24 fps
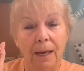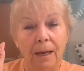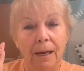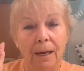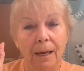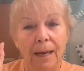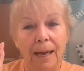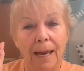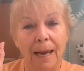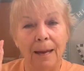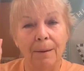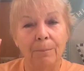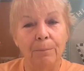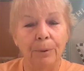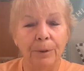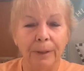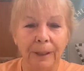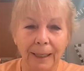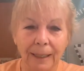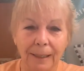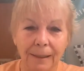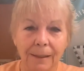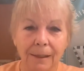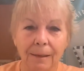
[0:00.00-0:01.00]
And
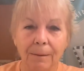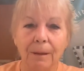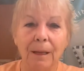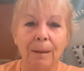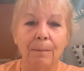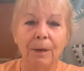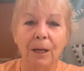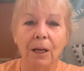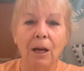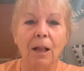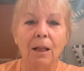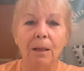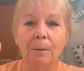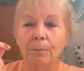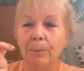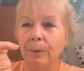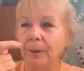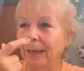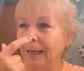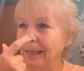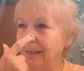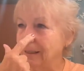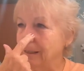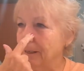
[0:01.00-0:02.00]
pleats. Let me call them
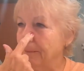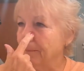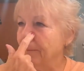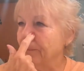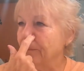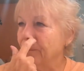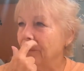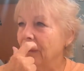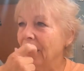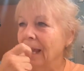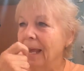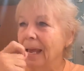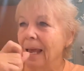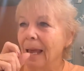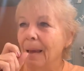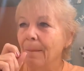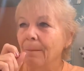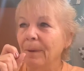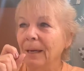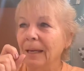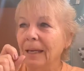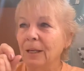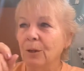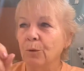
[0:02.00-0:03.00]
pleats.
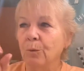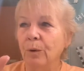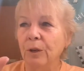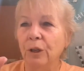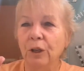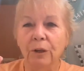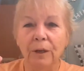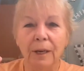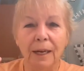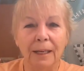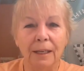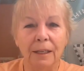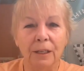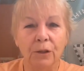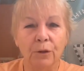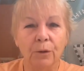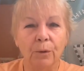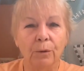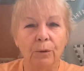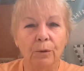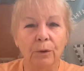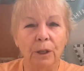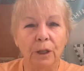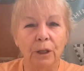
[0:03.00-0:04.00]
Because when you get into
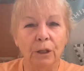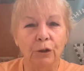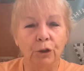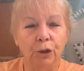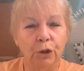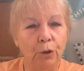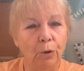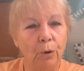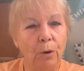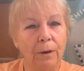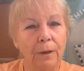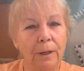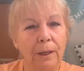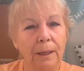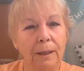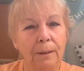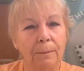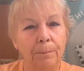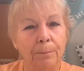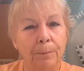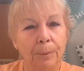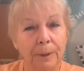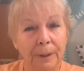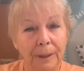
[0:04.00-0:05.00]
a little short
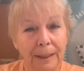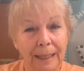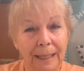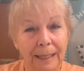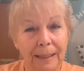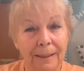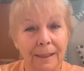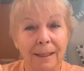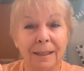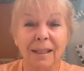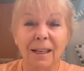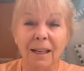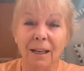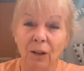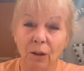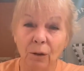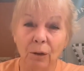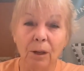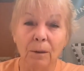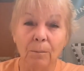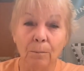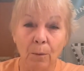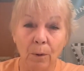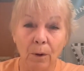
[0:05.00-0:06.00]
pleats, it's going to
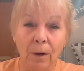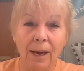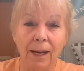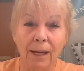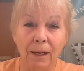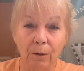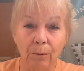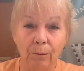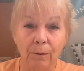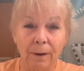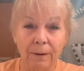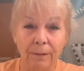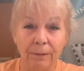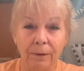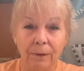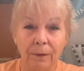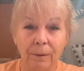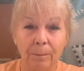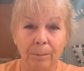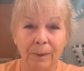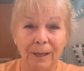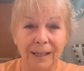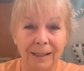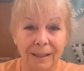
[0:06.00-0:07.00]
look more like a ruffle,
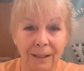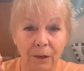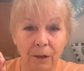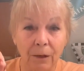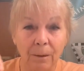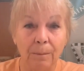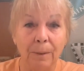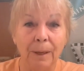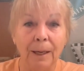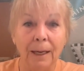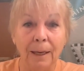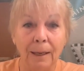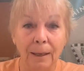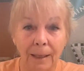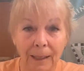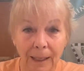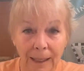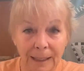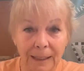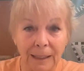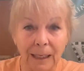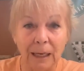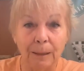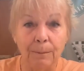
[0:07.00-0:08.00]
but it's going to be
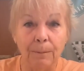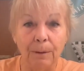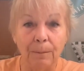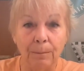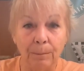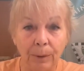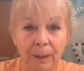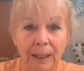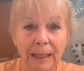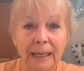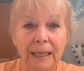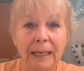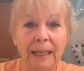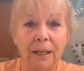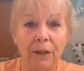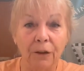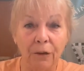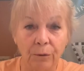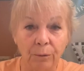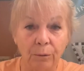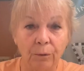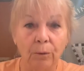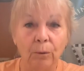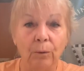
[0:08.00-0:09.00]
pleating it
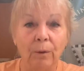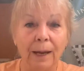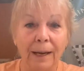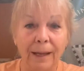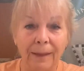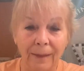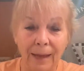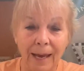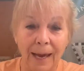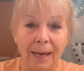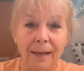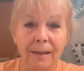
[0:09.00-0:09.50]
through like that.